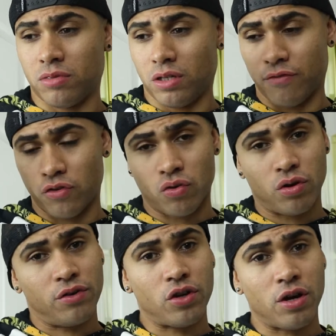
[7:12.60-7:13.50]
If
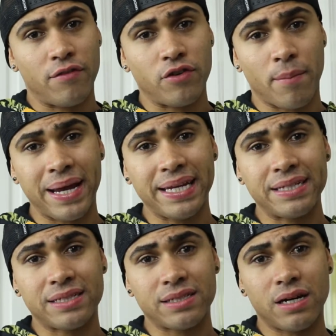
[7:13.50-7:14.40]
your
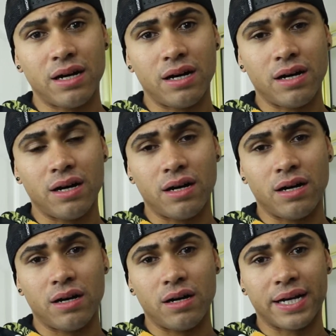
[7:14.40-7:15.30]
maintenance
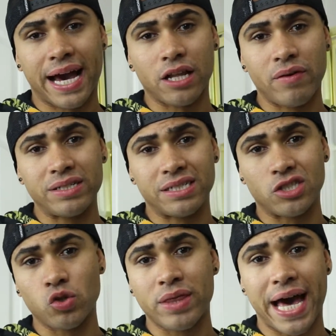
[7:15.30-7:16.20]
calories is
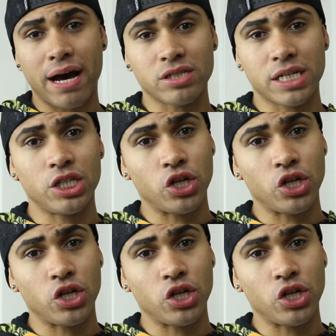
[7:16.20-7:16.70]
2,000,